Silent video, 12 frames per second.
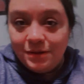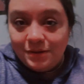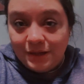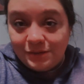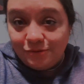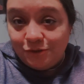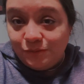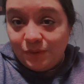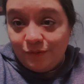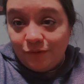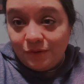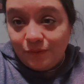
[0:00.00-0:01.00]
That's why she's
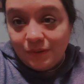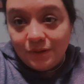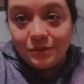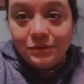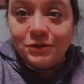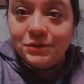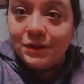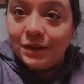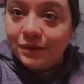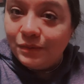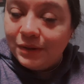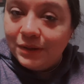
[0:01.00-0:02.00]
waiting for the window. She's like,
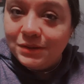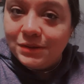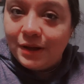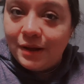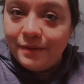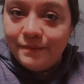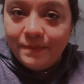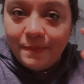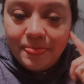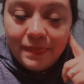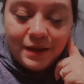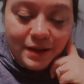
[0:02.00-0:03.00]
where is he at?
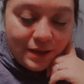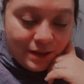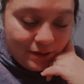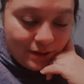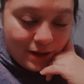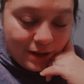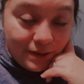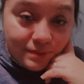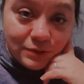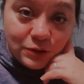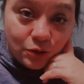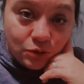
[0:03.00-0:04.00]
I am
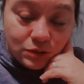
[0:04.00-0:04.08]
so